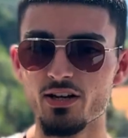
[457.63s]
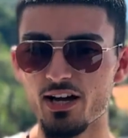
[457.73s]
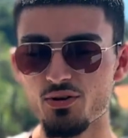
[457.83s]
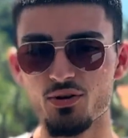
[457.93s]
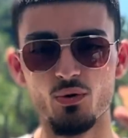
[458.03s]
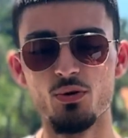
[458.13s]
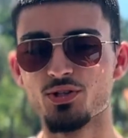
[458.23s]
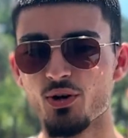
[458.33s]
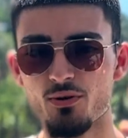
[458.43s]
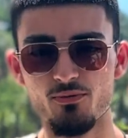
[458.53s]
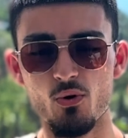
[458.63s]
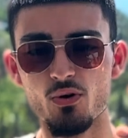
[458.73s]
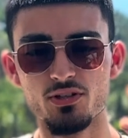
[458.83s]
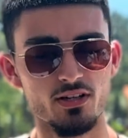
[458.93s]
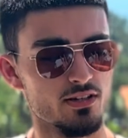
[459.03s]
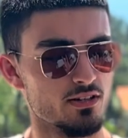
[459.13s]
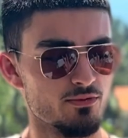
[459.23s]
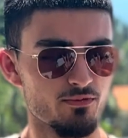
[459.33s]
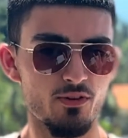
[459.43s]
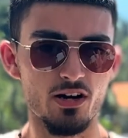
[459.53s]
and you can also afford
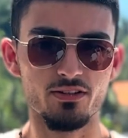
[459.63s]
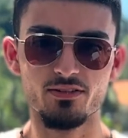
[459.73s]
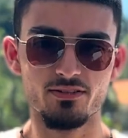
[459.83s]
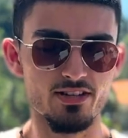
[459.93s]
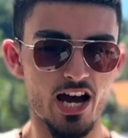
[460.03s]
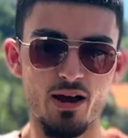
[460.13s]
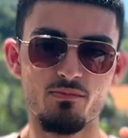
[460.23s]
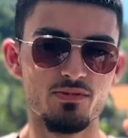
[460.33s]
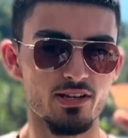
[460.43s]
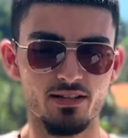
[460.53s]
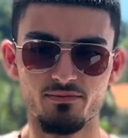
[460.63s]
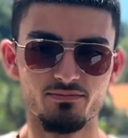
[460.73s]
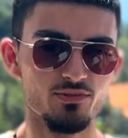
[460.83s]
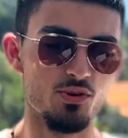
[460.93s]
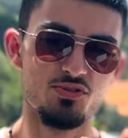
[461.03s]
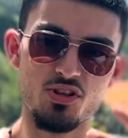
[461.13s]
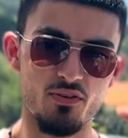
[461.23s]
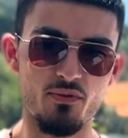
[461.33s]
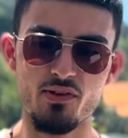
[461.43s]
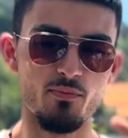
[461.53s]
fun times and do
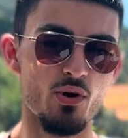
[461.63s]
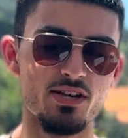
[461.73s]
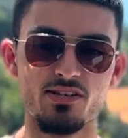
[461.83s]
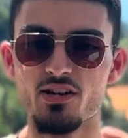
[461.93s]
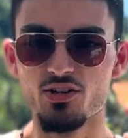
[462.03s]
stuff with your boys.